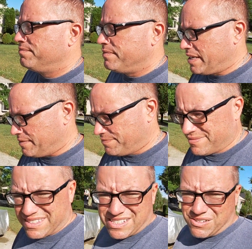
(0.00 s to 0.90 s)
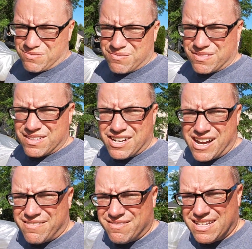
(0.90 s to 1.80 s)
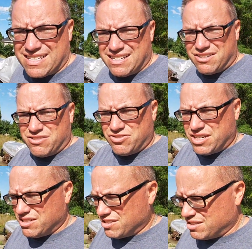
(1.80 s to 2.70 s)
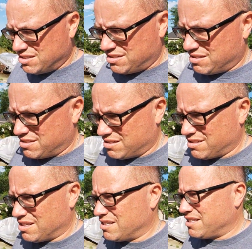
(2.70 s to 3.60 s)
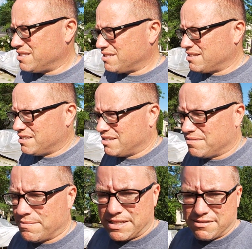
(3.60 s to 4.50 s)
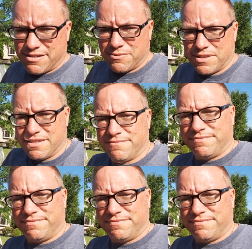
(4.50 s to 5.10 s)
But yeah, so all right, let's get it off the trailer and get to messing around with it.